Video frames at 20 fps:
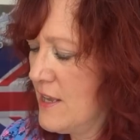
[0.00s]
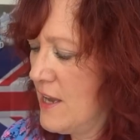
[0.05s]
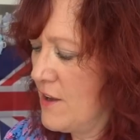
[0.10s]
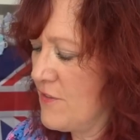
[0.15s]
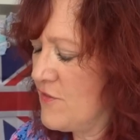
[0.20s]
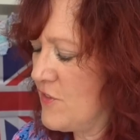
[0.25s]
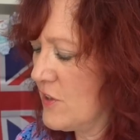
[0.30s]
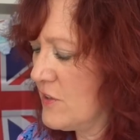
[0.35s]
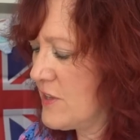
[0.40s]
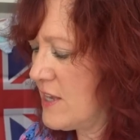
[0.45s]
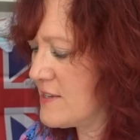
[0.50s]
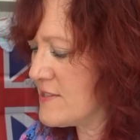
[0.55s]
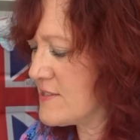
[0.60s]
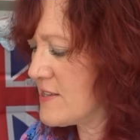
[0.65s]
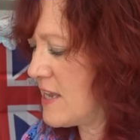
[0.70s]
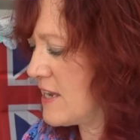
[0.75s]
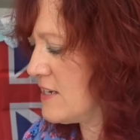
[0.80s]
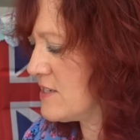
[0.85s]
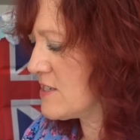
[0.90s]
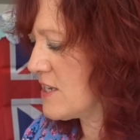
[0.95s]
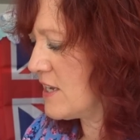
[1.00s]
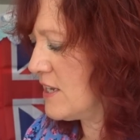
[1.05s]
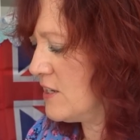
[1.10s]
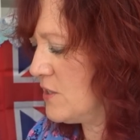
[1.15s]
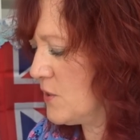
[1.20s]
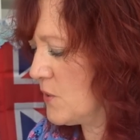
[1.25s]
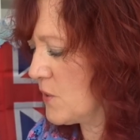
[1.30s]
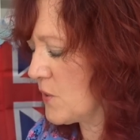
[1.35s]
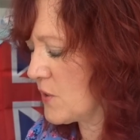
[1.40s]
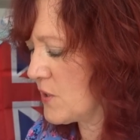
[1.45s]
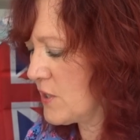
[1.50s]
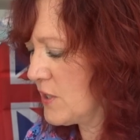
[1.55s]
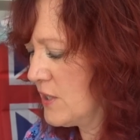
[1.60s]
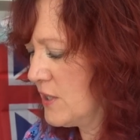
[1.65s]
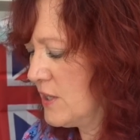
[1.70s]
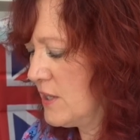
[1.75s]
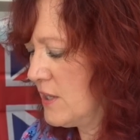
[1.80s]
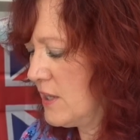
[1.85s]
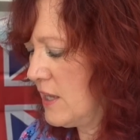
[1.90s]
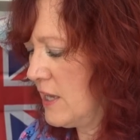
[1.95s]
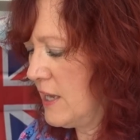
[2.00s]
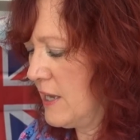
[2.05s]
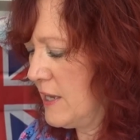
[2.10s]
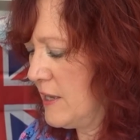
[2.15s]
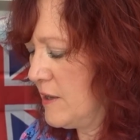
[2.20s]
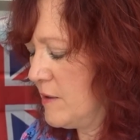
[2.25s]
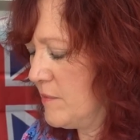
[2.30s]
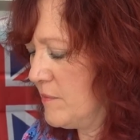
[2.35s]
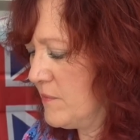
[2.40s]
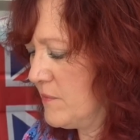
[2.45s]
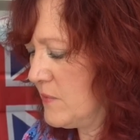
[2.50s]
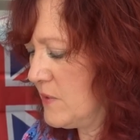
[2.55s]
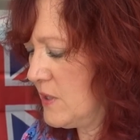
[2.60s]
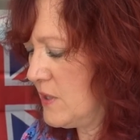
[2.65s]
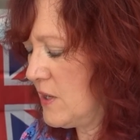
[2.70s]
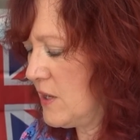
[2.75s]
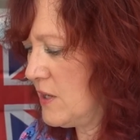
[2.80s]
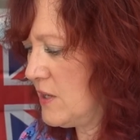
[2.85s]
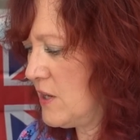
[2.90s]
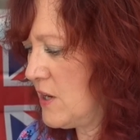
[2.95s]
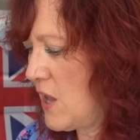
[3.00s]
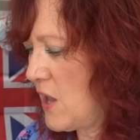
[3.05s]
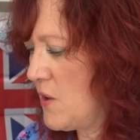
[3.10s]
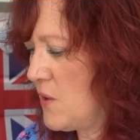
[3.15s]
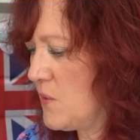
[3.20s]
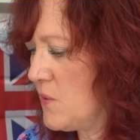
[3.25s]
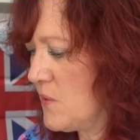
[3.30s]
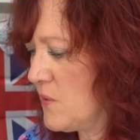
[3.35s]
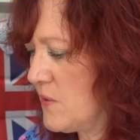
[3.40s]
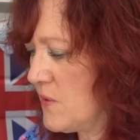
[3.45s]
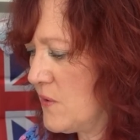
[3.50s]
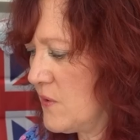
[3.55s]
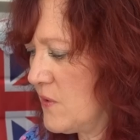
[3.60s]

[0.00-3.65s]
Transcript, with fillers: I feel they're saying to her, look, you know,